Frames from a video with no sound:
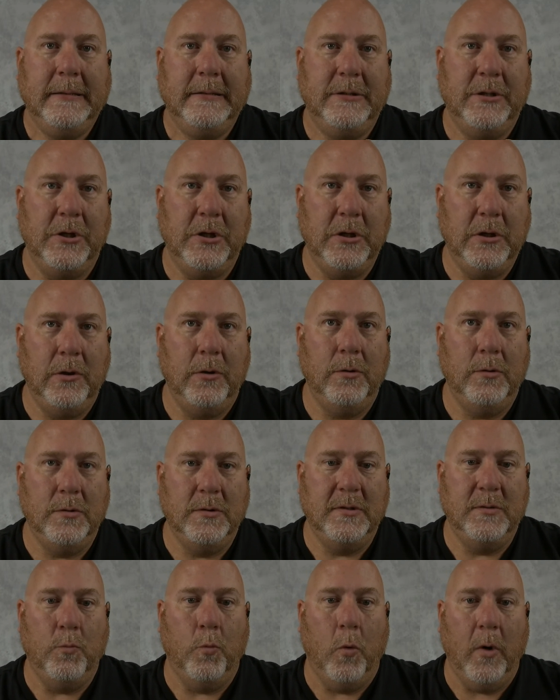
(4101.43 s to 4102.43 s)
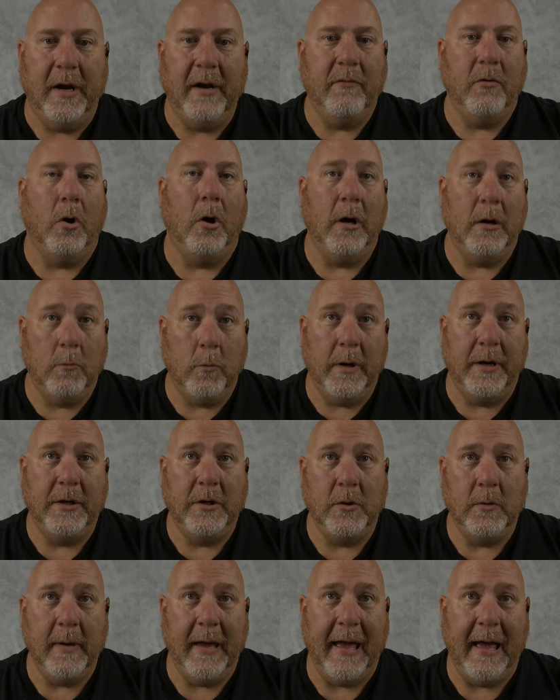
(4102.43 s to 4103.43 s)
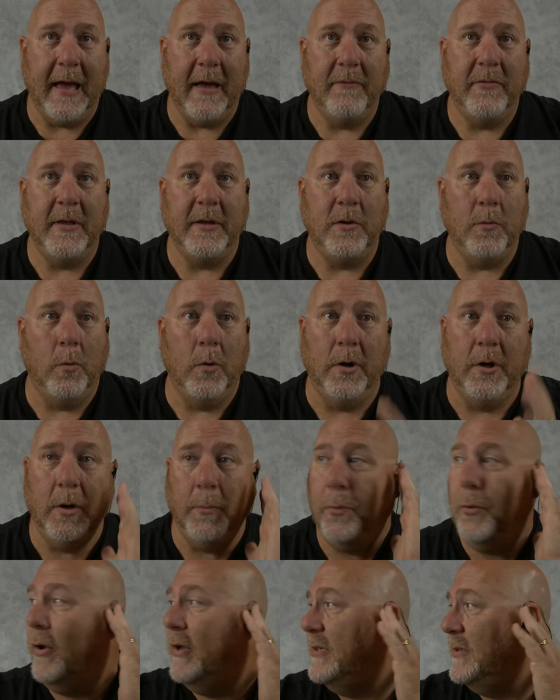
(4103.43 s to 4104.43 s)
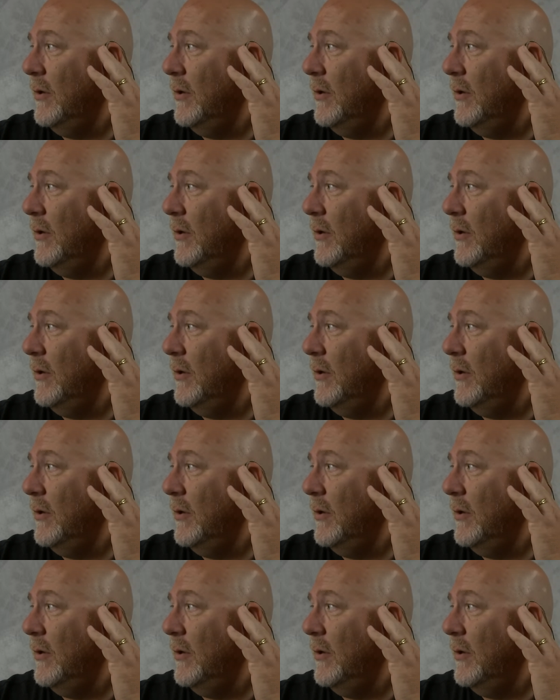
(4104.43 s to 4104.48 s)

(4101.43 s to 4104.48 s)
to use whatever hardware you have that you want to deploy.